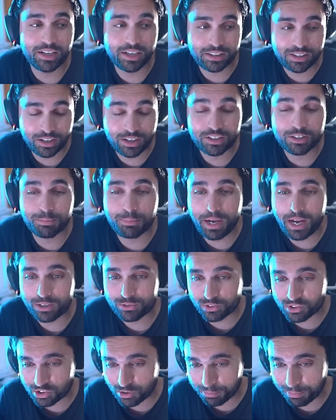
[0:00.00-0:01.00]
Like, they got the
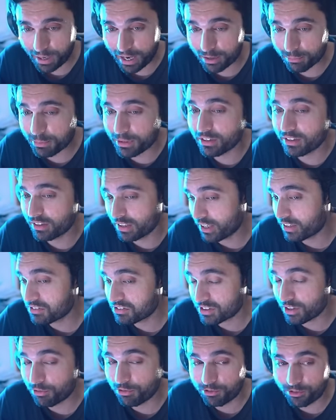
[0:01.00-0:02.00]
backwards compatibility, and
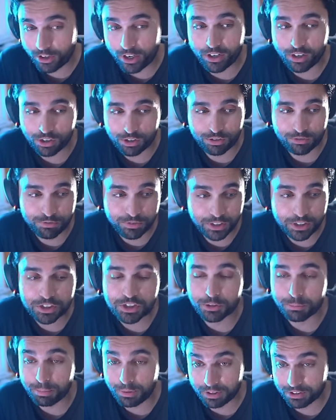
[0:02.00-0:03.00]
it's a very good
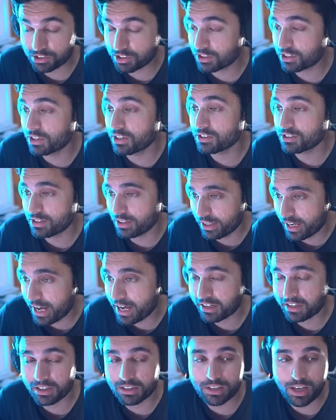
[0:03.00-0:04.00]
feature. PlayStation is
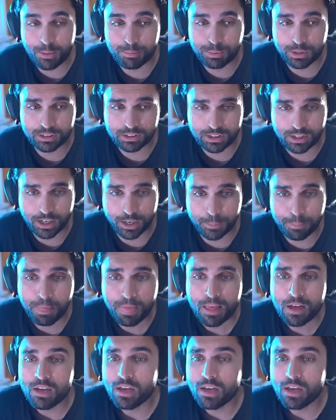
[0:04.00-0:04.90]
lacking that big time.